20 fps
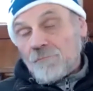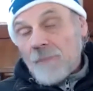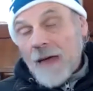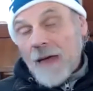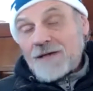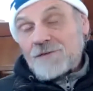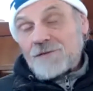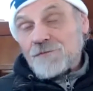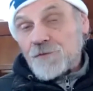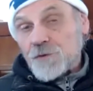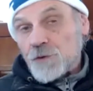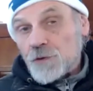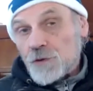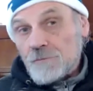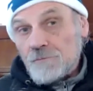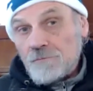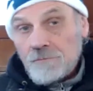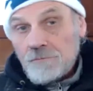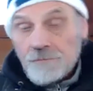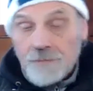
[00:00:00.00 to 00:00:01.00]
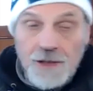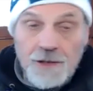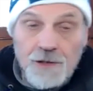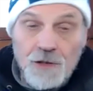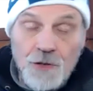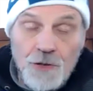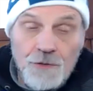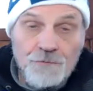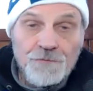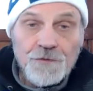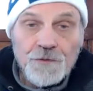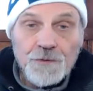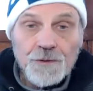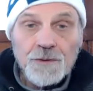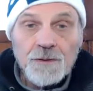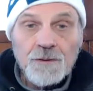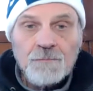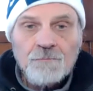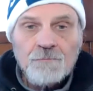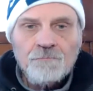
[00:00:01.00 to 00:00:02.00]
bad food, eat good food.
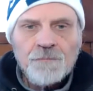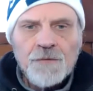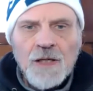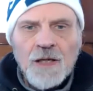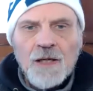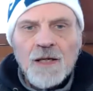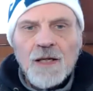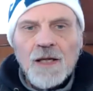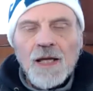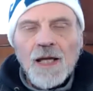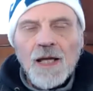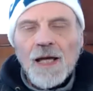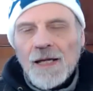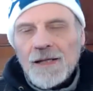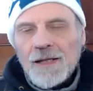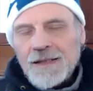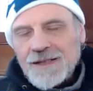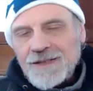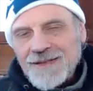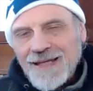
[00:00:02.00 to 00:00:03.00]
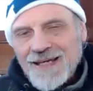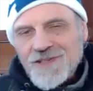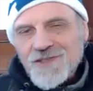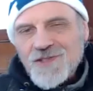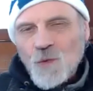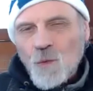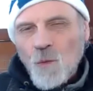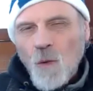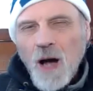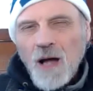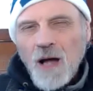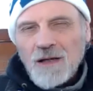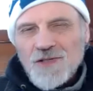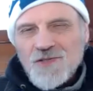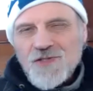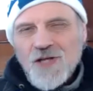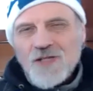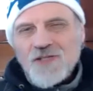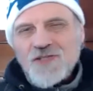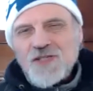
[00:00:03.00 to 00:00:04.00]
And it takes a while.
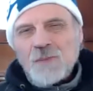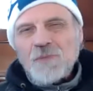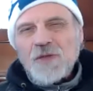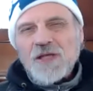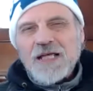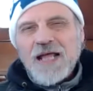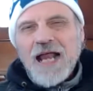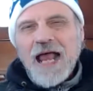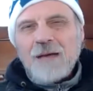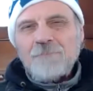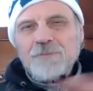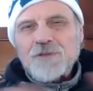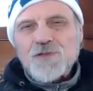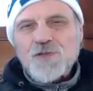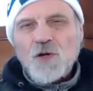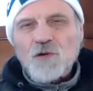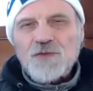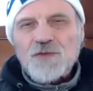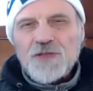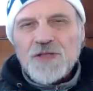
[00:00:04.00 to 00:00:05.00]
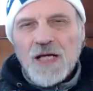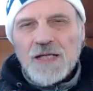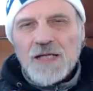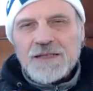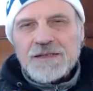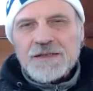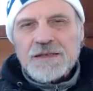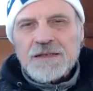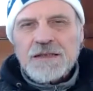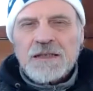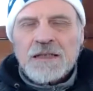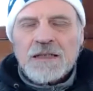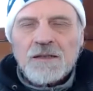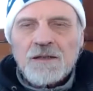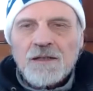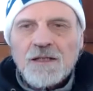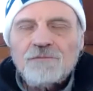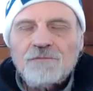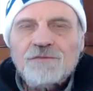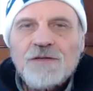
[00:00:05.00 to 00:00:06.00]
It's not something that happens overnight.
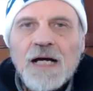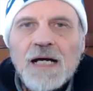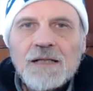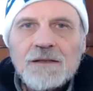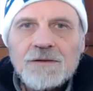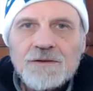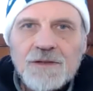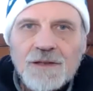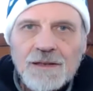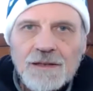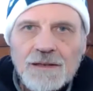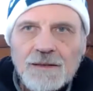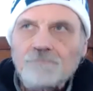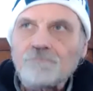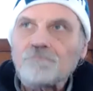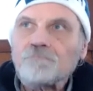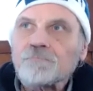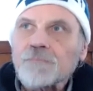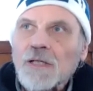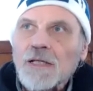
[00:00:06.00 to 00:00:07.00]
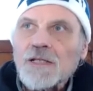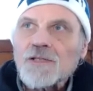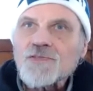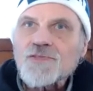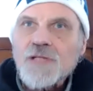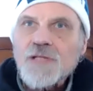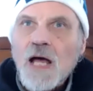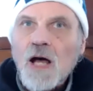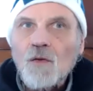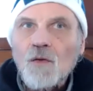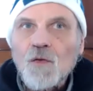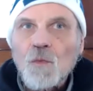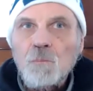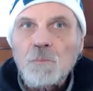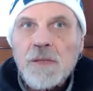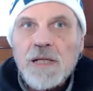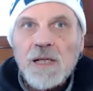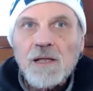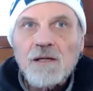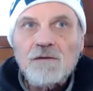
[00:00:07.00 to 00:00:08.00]
In fact, it's now the
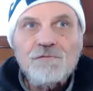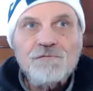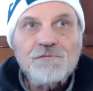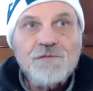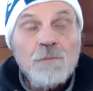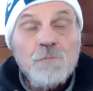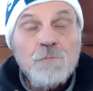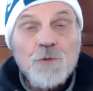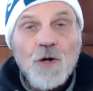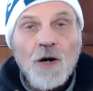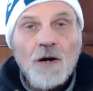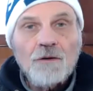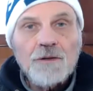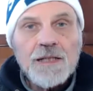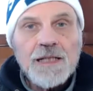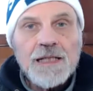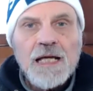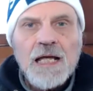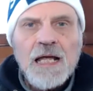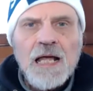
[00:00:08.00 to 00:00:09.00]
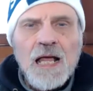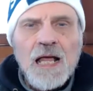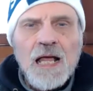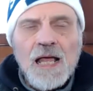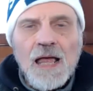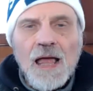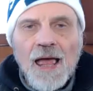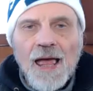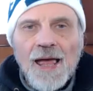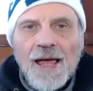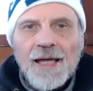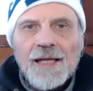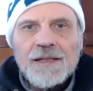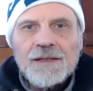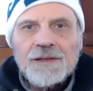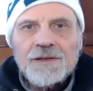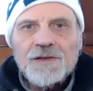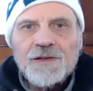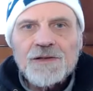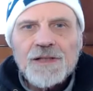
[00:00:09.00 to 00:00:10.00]
middle of February,
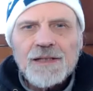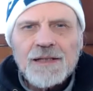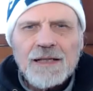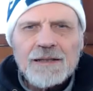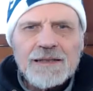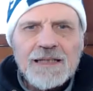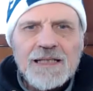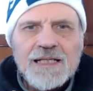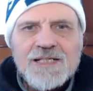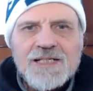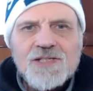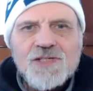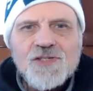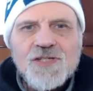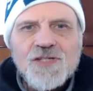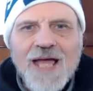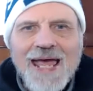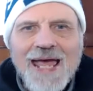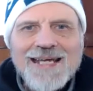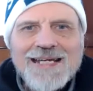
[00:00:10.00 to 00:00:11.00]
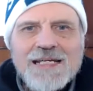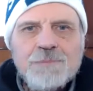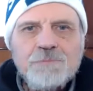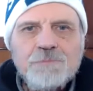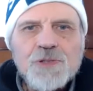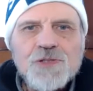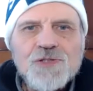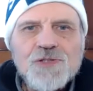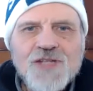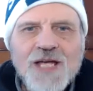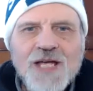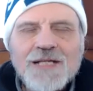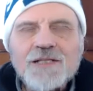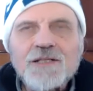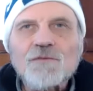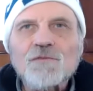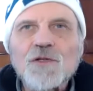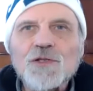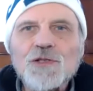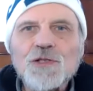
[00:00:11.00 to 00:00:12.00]
and at least
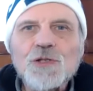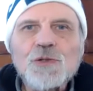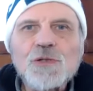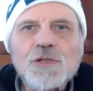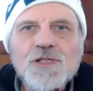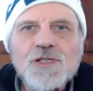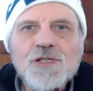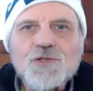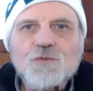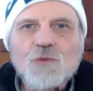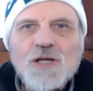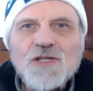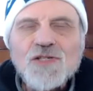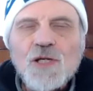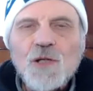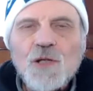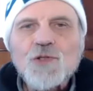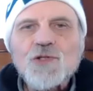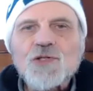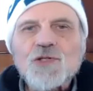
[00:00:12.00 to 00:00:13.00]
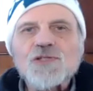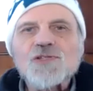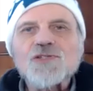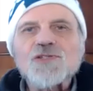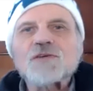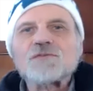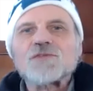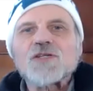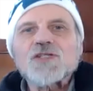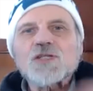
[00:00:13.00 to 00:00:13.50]
80% of the New Year's resolutions have